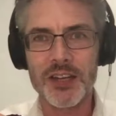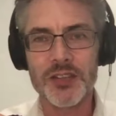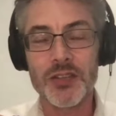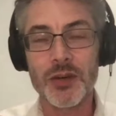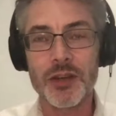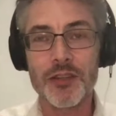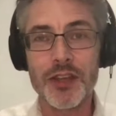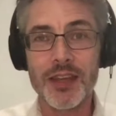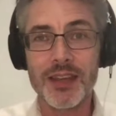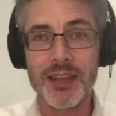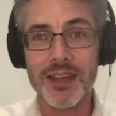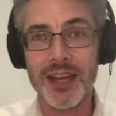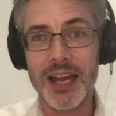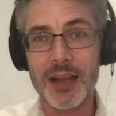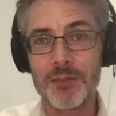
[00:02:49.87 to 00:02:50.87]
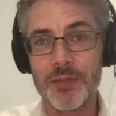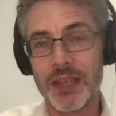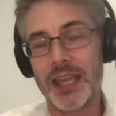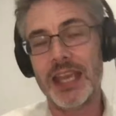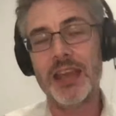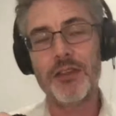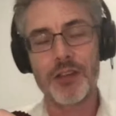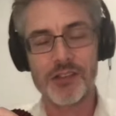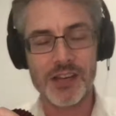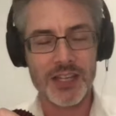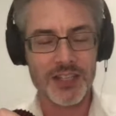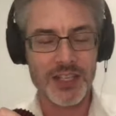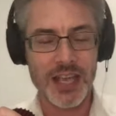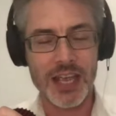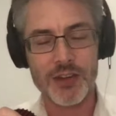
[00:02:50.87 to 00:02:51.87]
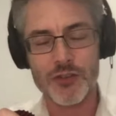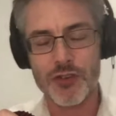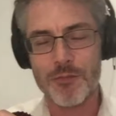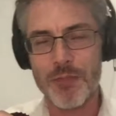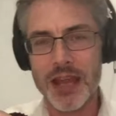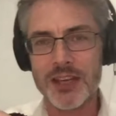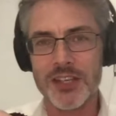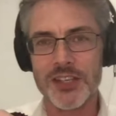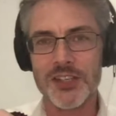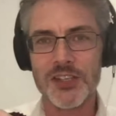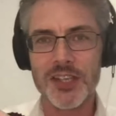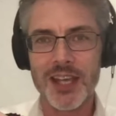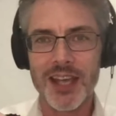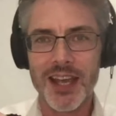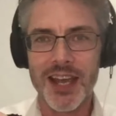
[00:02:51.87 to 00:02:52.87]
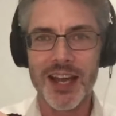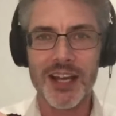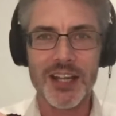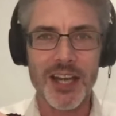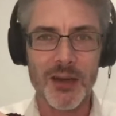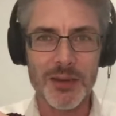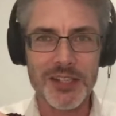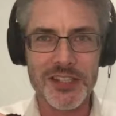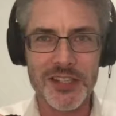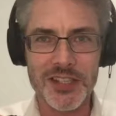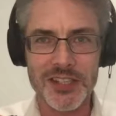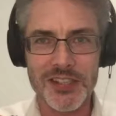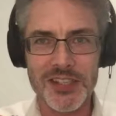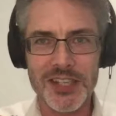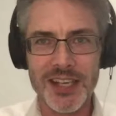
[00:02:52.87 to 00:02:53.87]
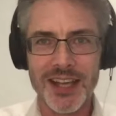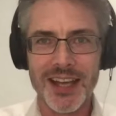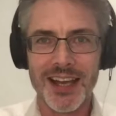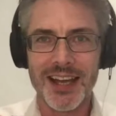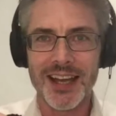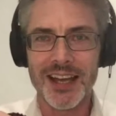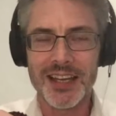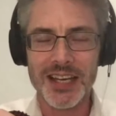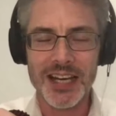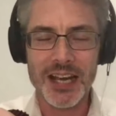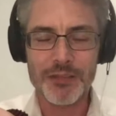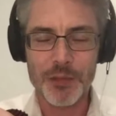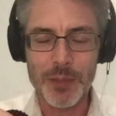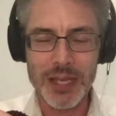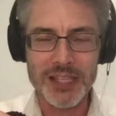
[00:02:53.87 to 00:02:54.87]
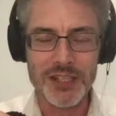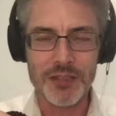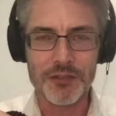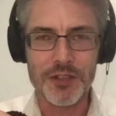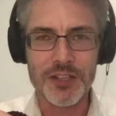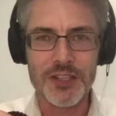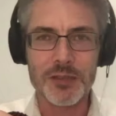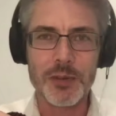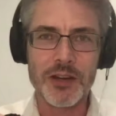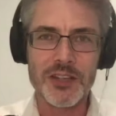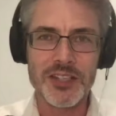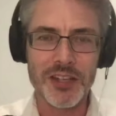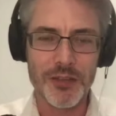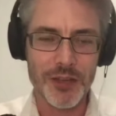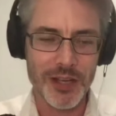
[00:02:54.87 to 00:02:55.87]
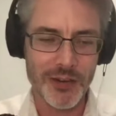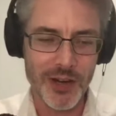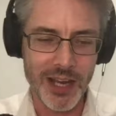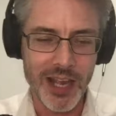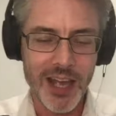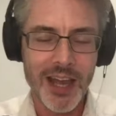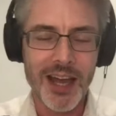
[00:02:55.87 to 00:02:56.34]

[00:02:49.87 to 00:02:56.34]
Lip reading: So I think either it's a tremendous coincidence and a clever piece of conspiracy theory,